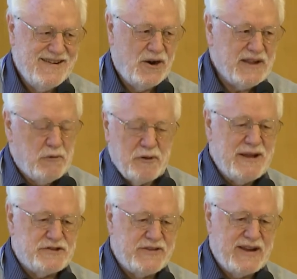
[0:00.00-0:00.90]
Okay, we'll
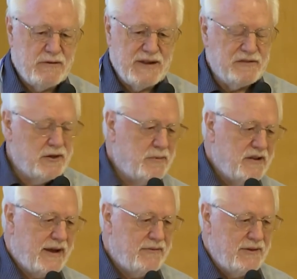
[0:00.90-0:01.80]
measure the error rates. Nobody
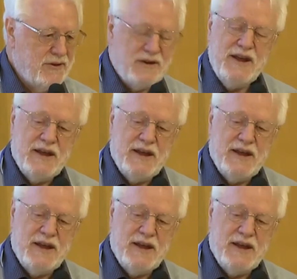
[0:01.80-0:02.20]
had learned.